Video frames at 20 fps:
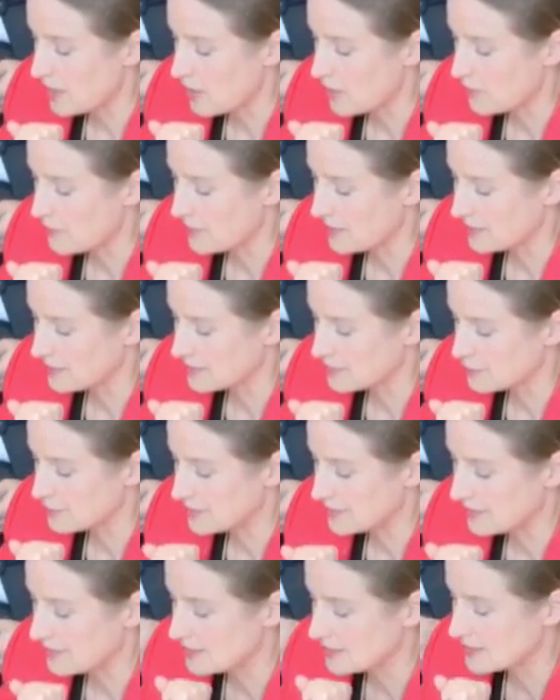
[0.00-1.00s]
power plants
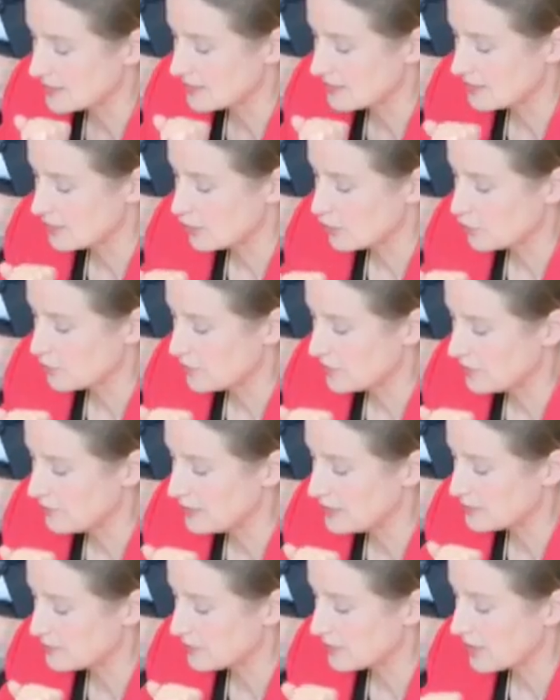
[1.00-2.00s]
result in the
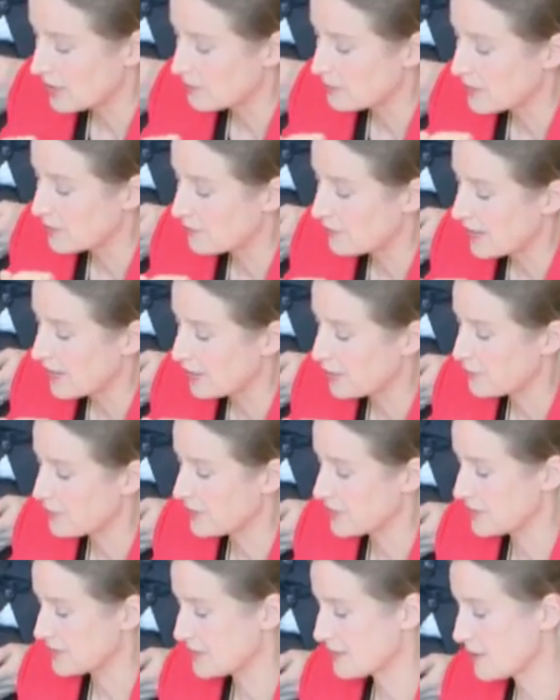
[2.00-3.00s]
OEPVs becoming
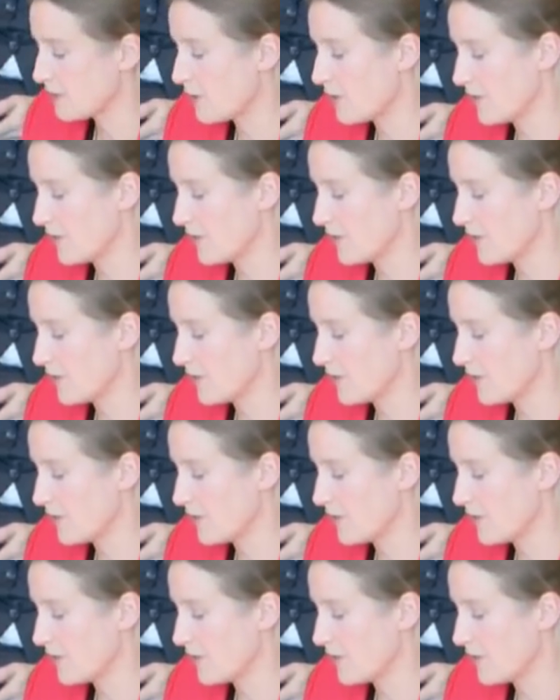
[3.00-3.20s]
valueless